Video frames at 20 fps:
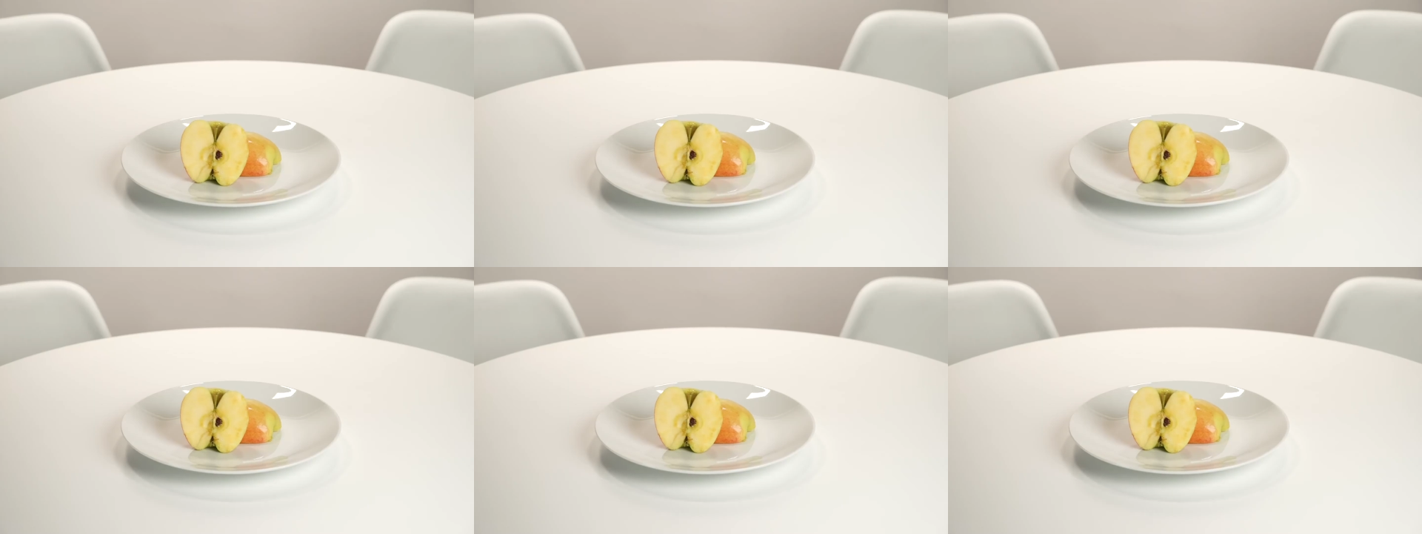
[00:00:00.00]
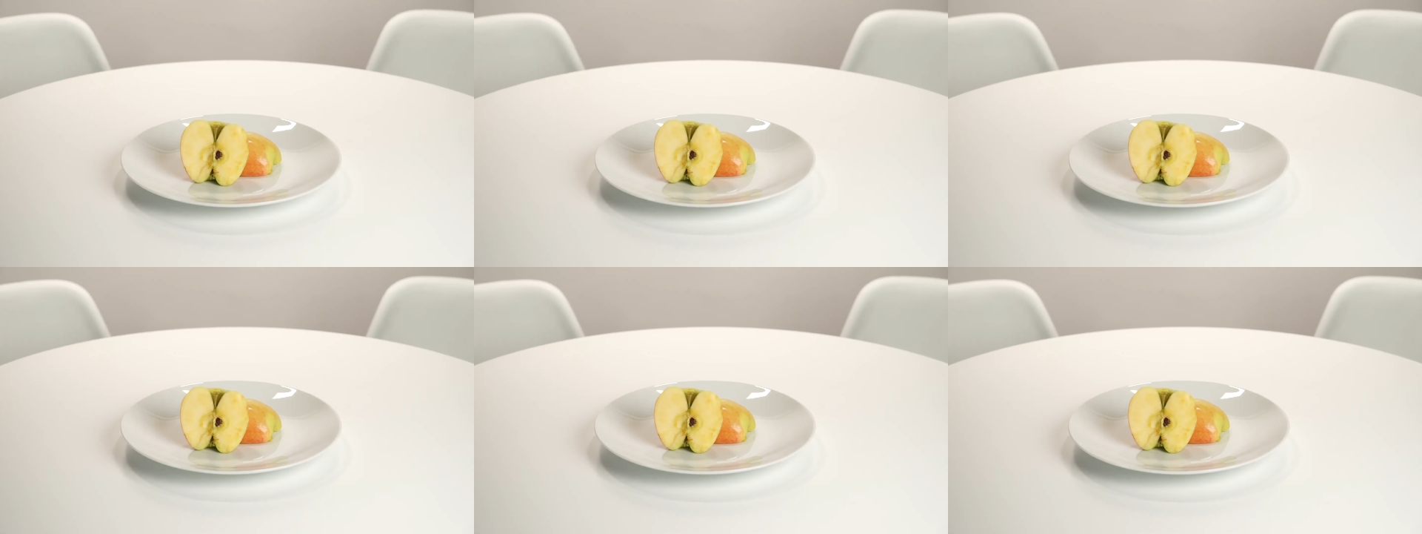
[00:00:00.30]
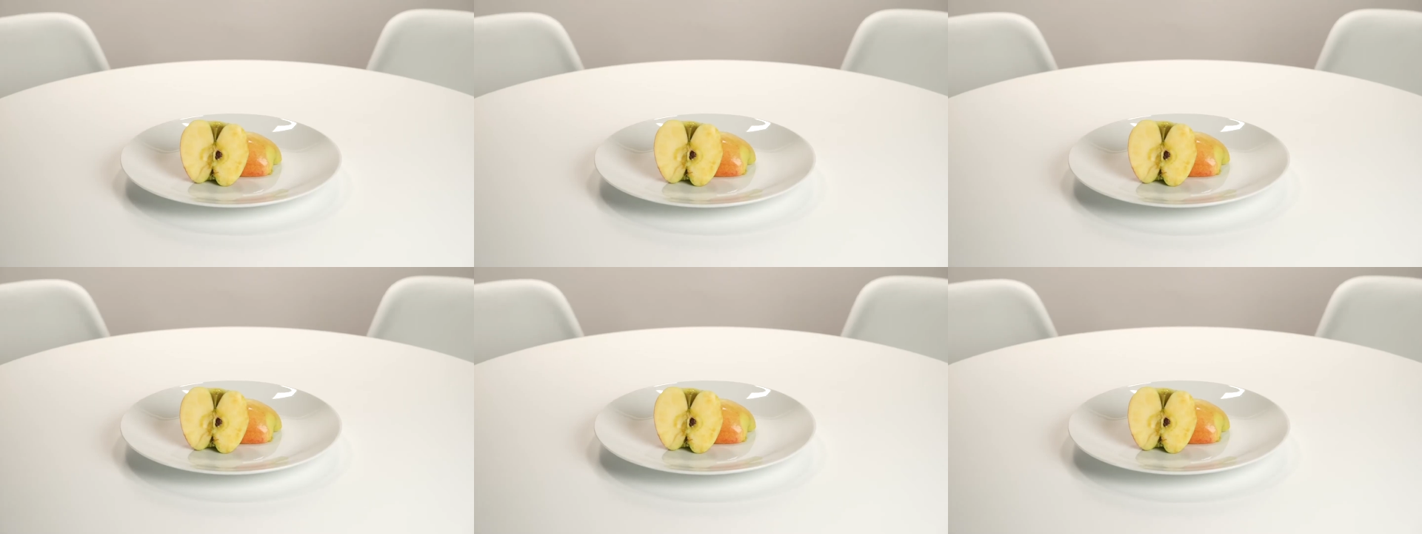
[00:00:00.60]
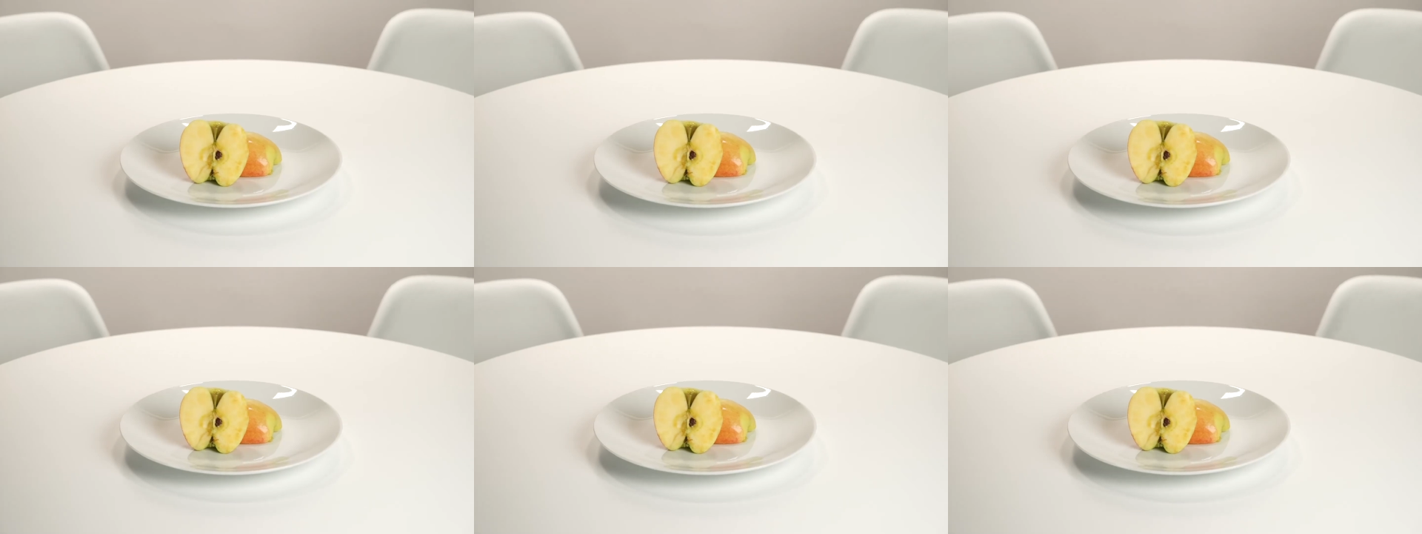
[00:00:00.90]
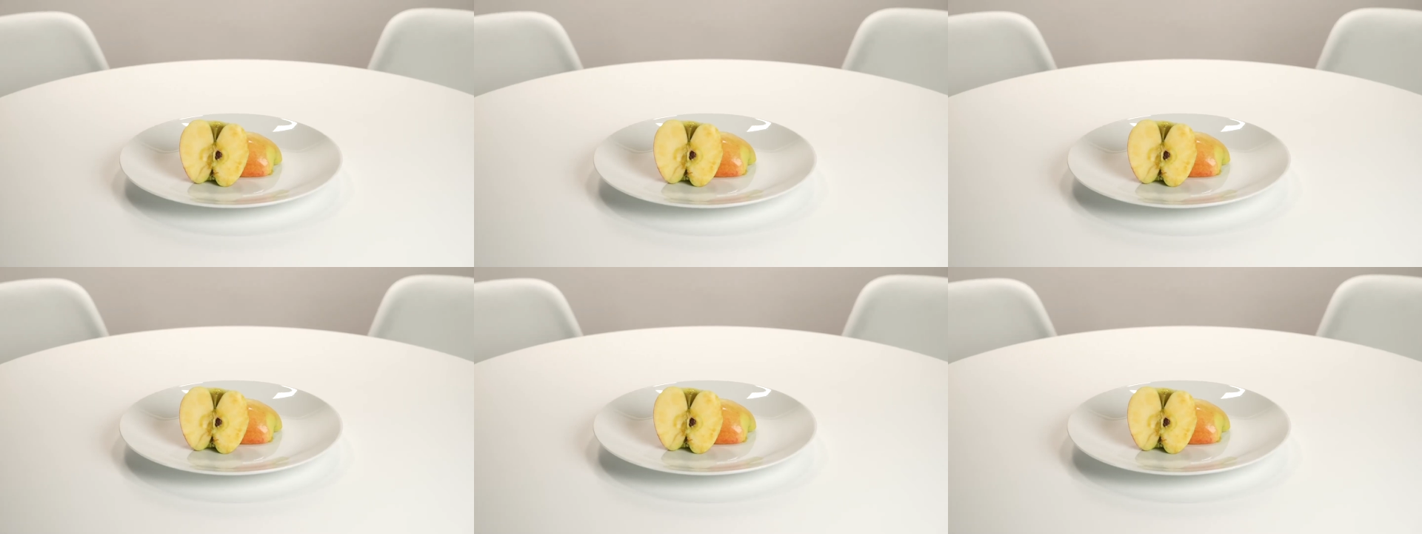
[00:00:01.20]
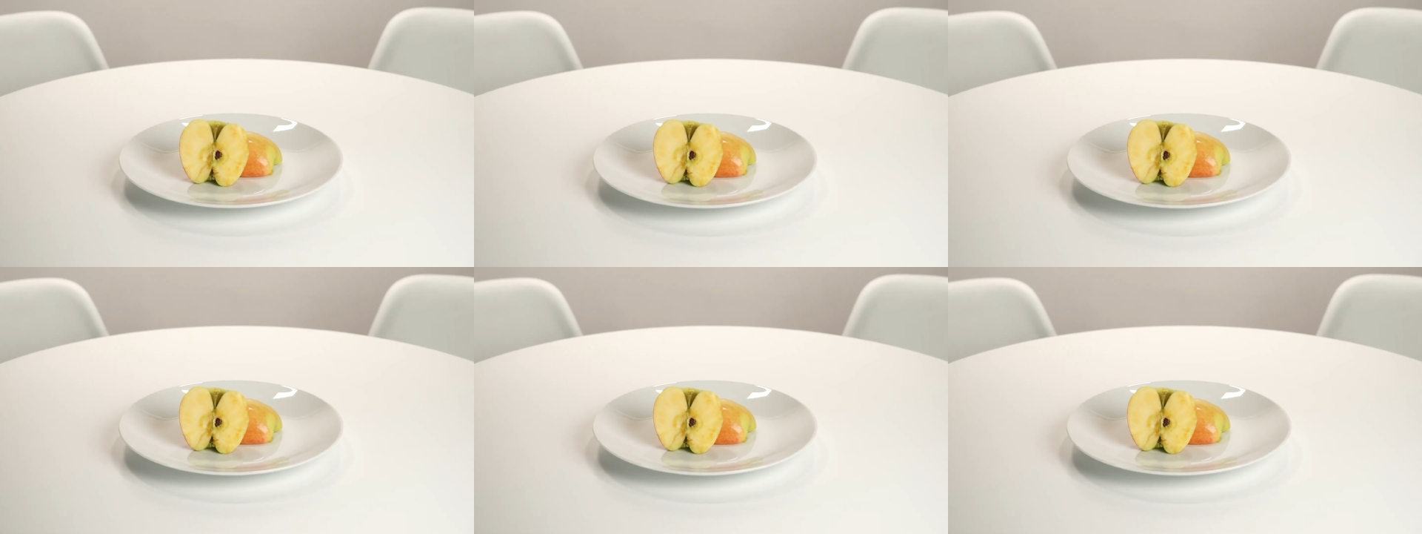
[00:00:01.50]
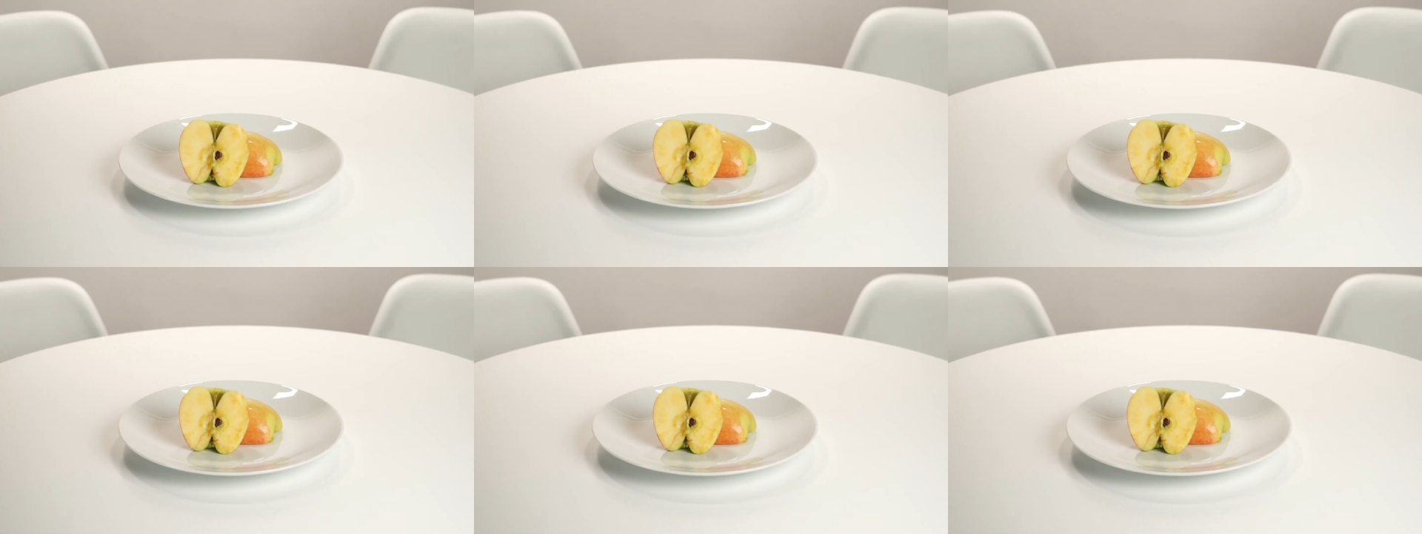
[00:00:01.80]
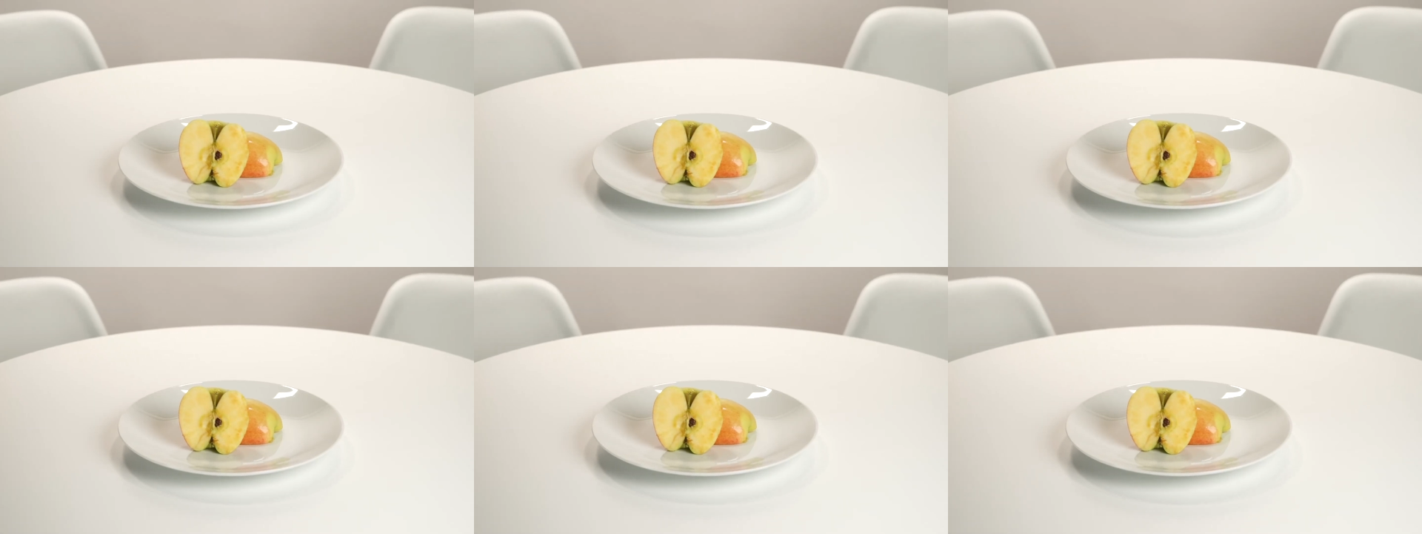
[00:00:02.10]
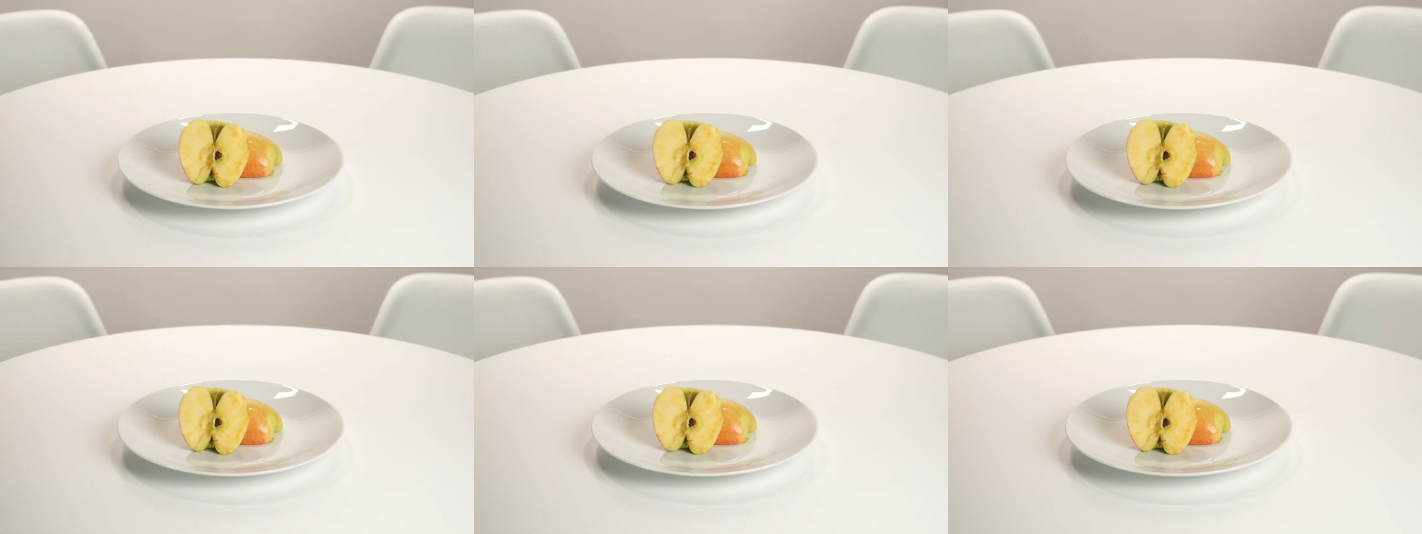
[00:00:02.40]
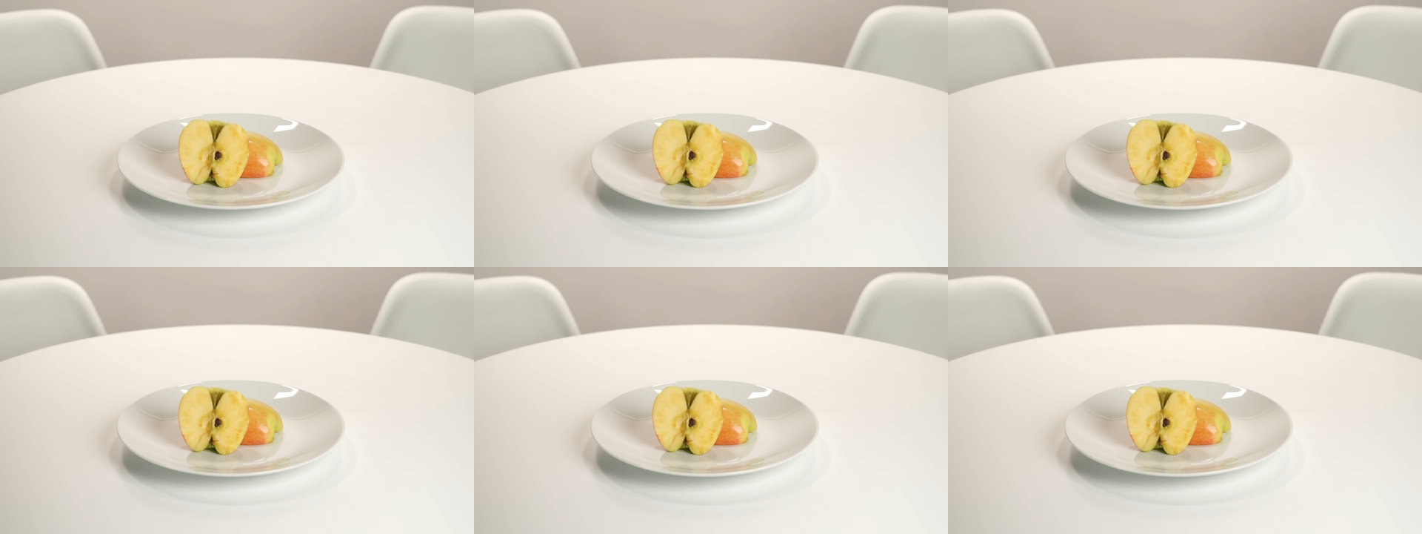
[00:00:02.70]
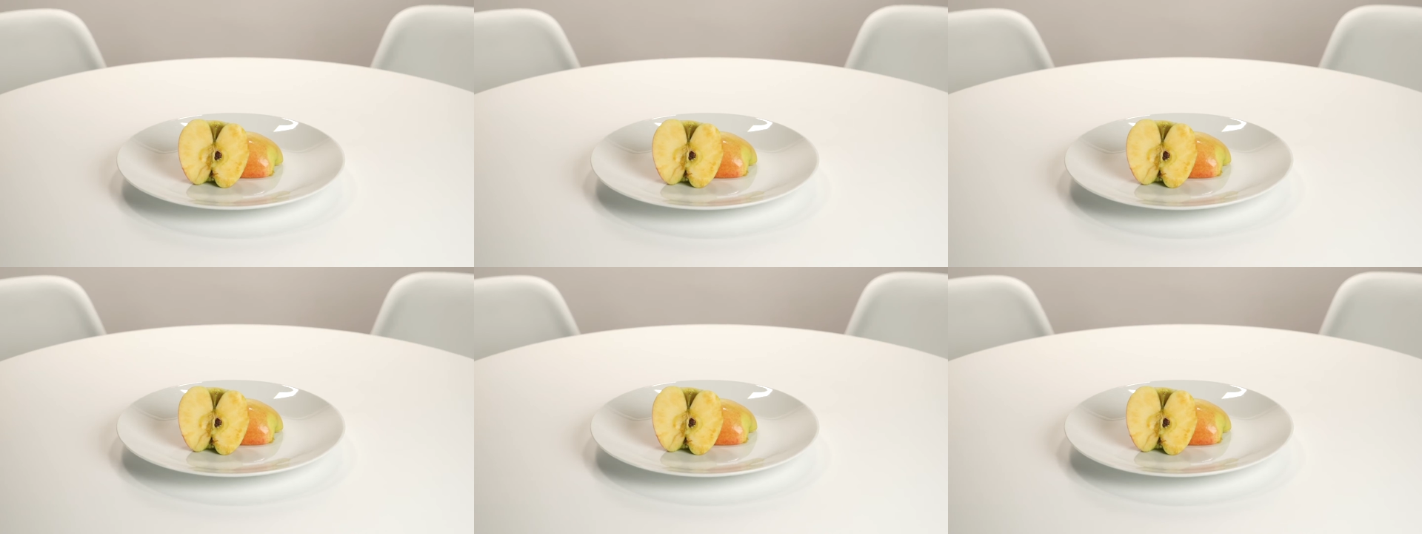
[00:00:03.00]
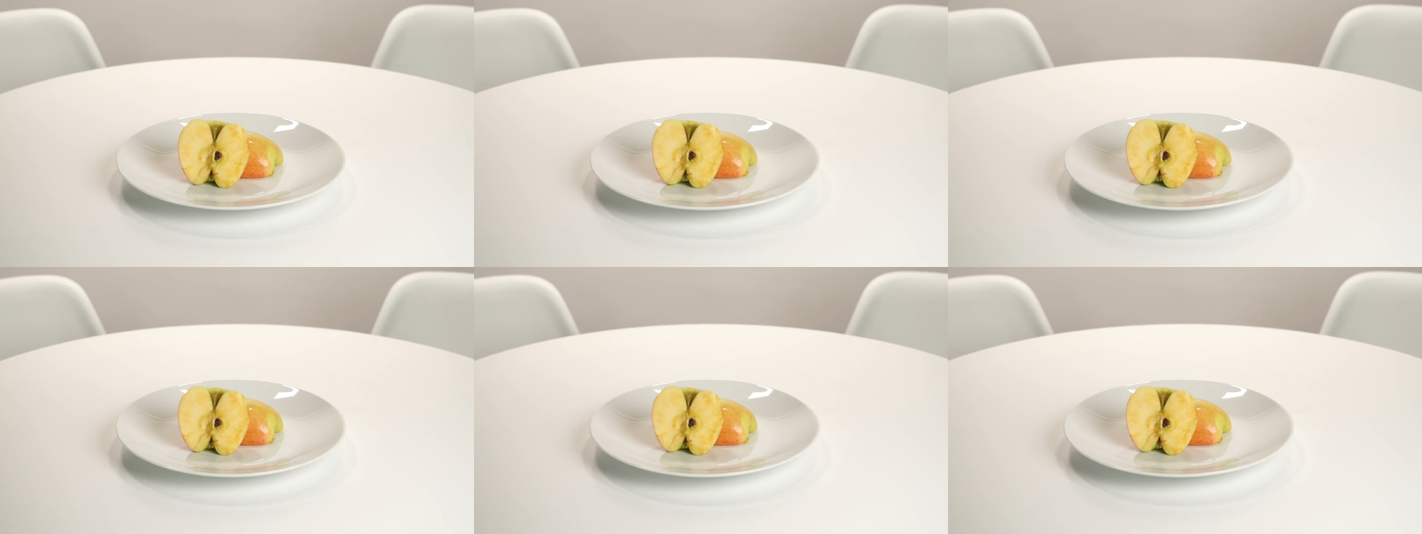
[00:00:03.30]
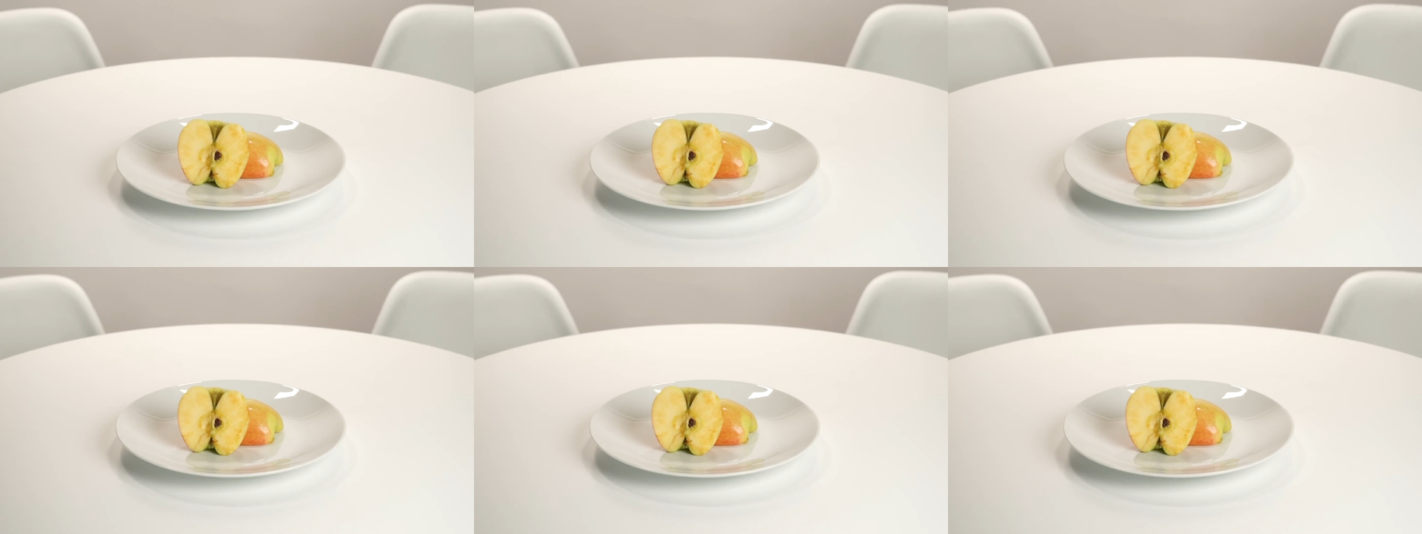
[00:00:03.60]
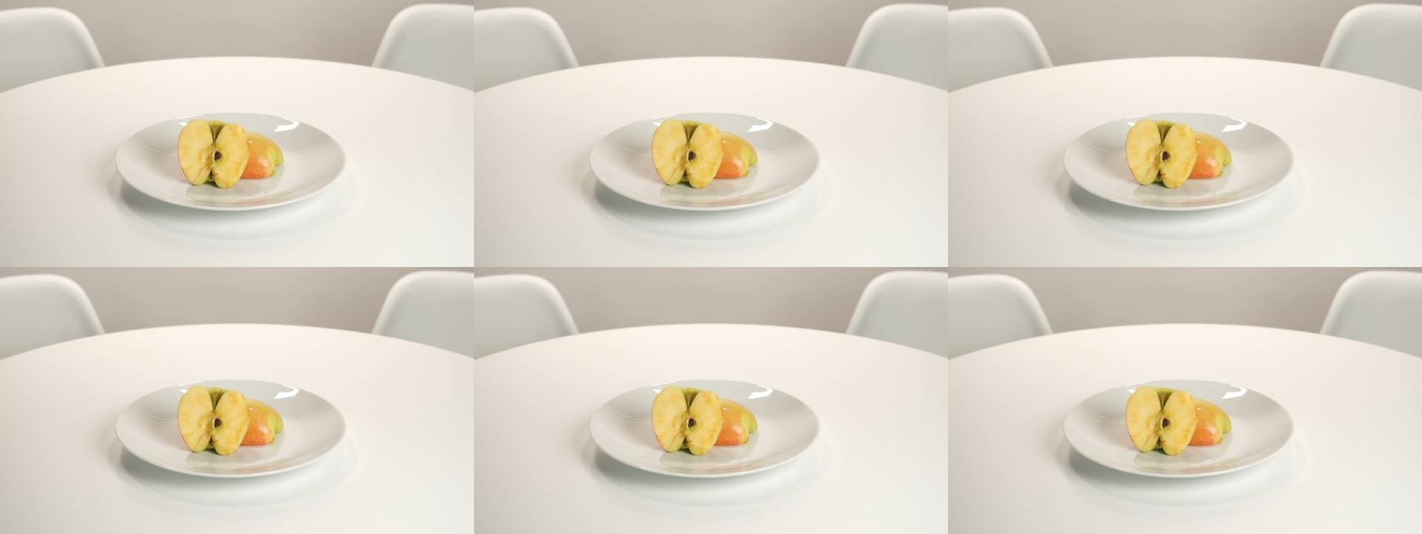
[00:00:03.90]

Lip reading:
No face is visible, so there are no lips to read.